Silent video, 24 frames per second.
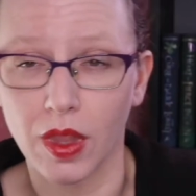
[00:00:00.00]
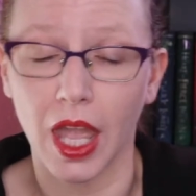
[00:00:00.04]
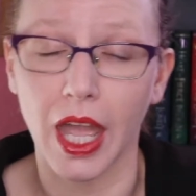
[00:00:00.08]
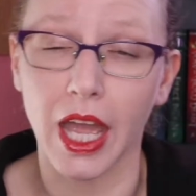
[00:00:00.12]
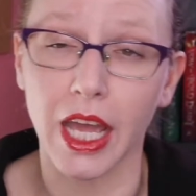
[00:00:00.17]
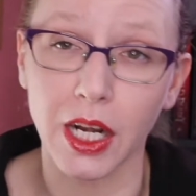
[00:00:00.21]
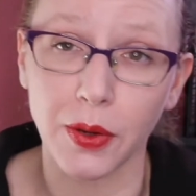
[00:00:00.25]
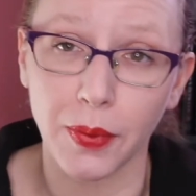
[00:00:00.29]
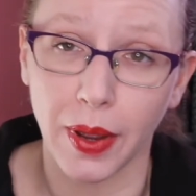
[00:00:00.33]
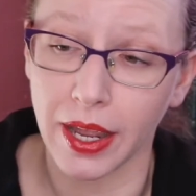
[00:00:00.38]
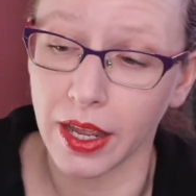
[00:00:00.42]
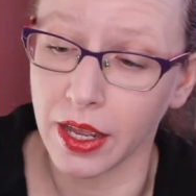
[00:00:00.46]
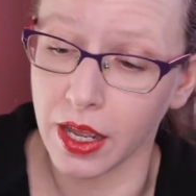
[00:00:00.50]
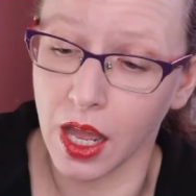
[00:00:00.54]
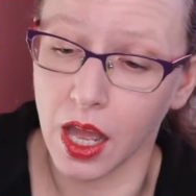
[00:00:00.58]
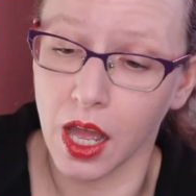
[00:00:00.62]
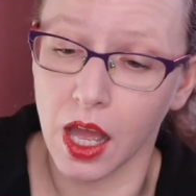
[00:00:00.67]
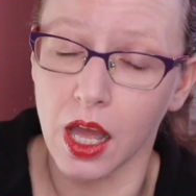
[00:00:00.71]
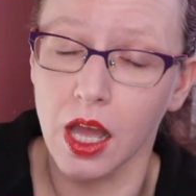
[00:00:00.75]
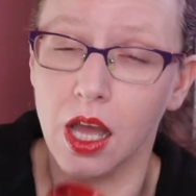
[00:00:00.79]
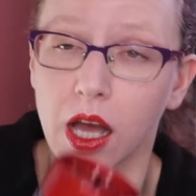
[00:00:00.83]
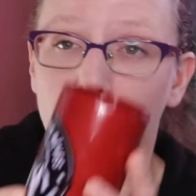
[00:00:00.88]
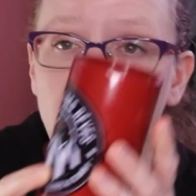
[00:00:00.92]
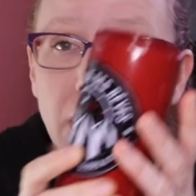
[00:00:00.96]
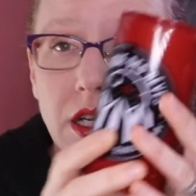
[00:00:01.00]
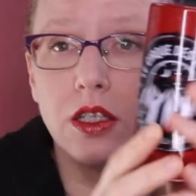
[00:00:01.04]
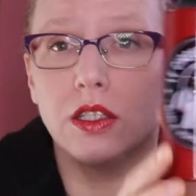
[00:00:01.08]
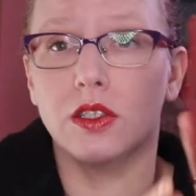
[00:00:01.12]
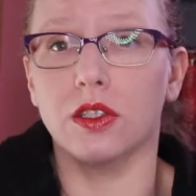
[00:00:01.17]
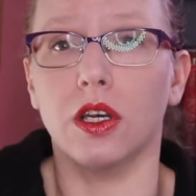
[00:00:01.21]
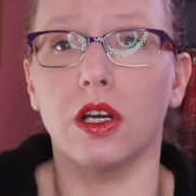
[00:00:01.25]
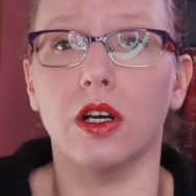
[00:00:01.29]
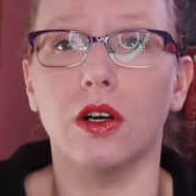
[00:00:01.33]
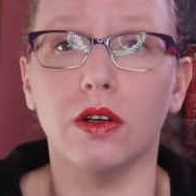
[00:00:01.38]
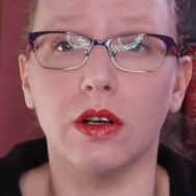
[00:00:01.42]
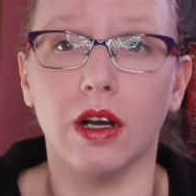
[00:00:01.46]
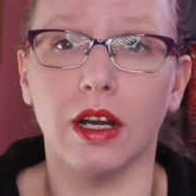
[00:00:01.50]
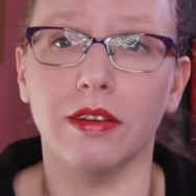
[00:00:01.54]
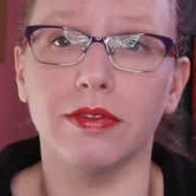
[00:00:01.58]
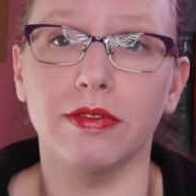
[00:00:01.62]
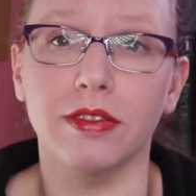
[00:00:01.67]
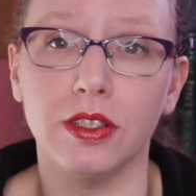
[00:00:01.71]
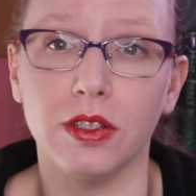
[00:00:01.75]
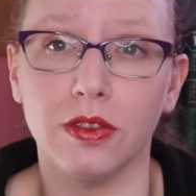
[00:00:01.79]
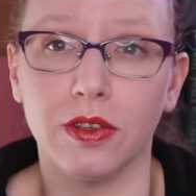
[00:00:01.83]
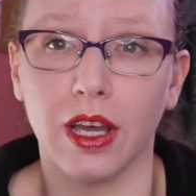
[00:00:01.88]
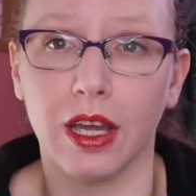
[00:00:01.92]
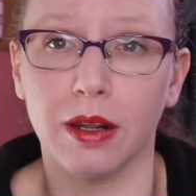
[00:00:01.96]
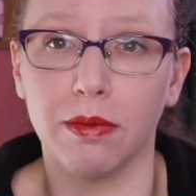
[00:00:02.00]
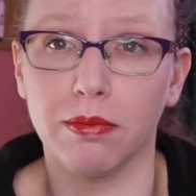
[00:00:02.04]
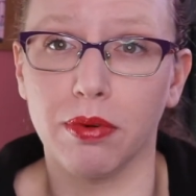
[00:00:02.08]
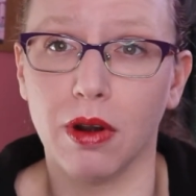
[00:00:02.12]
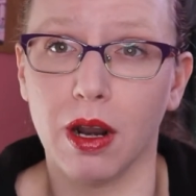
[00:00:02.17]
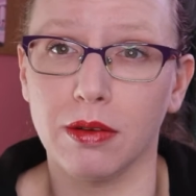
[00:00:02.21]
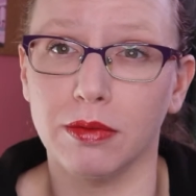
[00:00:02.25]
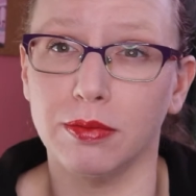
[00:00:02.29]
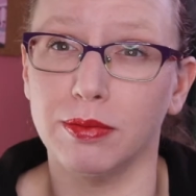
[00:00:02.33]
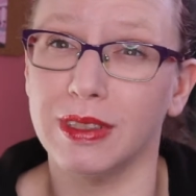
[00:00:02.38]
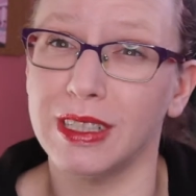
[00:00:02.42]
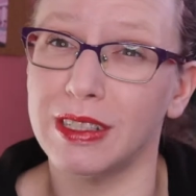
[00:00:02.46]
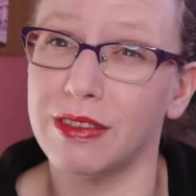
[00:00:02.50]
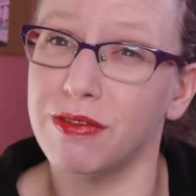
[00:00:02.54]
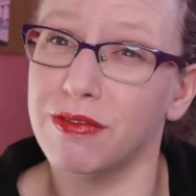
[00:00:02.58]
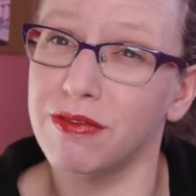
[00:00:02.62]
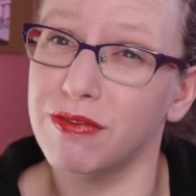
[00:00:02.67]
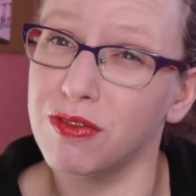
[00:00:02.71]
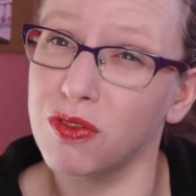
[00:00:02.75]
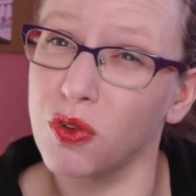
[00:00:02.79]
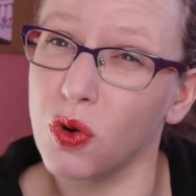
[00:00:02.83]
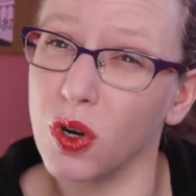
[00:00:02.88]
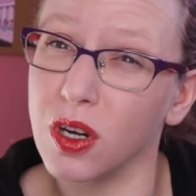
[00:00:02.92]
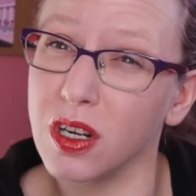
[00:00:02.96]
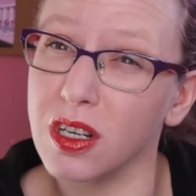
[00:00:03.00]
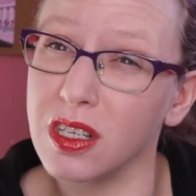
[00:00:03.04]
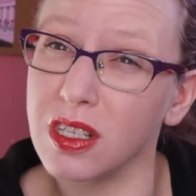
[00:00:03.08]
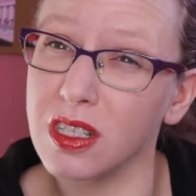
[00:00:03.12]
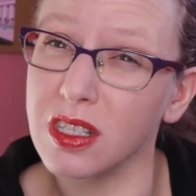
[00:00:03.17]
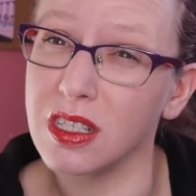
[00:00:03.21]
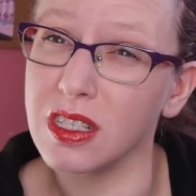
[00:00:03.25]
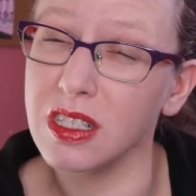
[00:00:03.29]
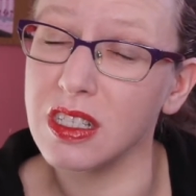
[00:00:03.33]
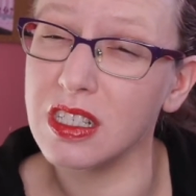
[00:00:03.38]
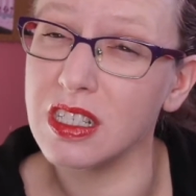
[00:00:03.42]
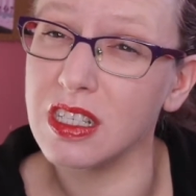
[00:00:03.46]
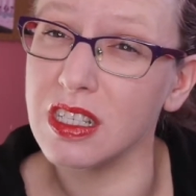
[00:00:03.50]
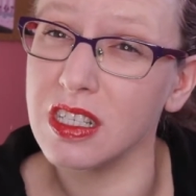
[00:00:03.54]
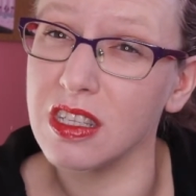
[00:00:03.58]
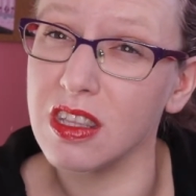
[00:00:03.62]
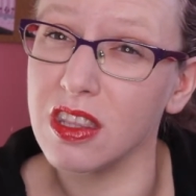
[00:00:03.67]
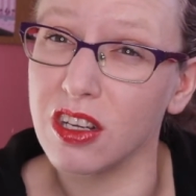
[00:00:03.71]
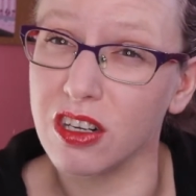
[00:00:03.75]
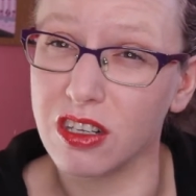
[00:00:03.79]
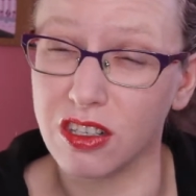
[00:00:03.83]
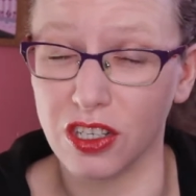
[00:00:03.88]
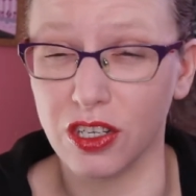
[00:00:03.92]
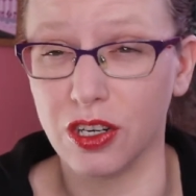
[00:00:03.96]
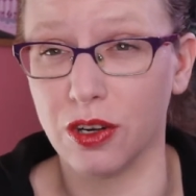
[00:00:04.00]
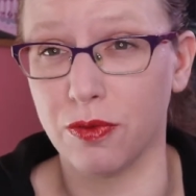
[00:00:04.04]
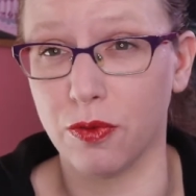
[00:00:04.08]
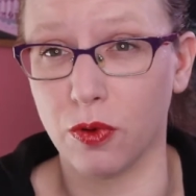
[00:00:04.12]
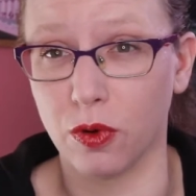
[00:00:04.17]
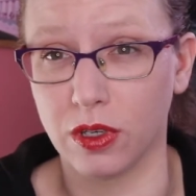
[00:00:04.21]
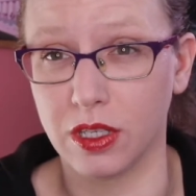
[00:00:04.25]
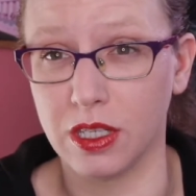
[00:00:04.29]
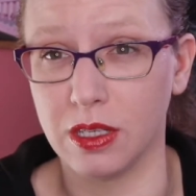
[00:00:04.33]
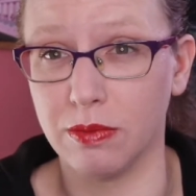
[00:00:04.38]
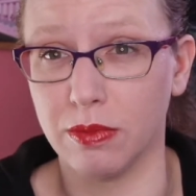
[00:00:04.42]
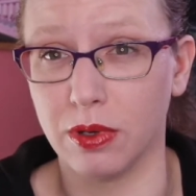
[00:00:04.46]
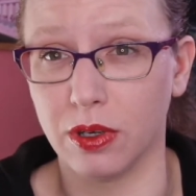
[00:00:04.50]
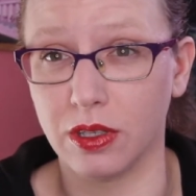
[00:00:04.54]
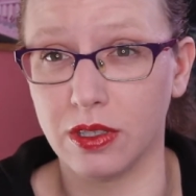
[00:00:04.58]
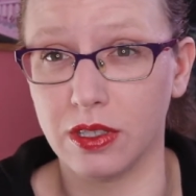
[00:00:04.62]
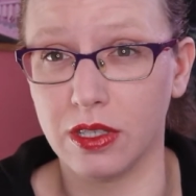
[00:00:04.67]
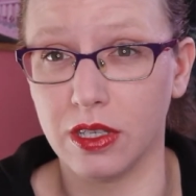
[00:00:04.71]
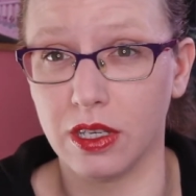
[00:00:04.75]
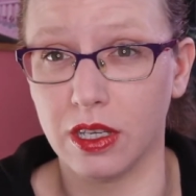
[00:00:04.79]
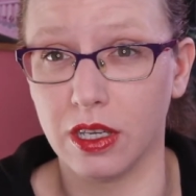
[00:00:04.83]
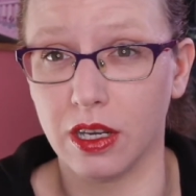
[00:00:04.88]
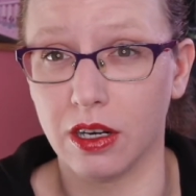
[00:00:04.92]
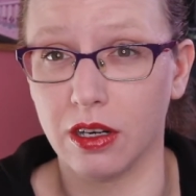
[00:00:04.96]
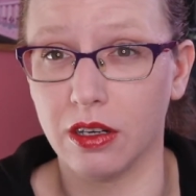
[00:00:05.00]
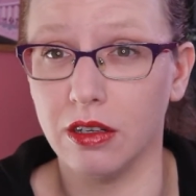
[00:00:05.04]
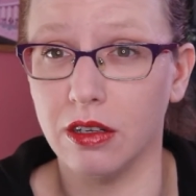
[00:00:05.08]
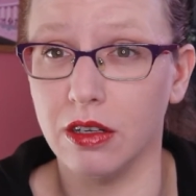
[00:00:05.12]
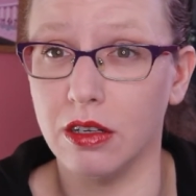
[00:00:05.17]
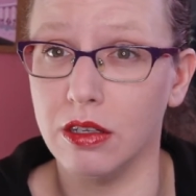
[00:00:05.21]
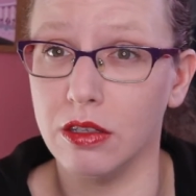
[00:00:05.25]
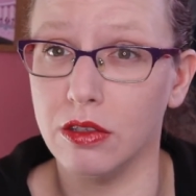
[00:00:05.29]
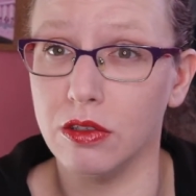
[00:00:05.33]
Anyway, so I've still got probably 13 or 14 books in here.